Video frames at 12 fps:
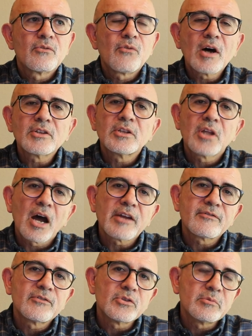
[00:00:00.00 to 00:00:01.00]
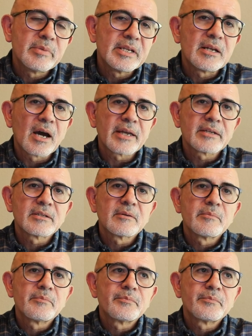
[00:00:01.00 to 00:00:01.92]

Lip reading: what life would be like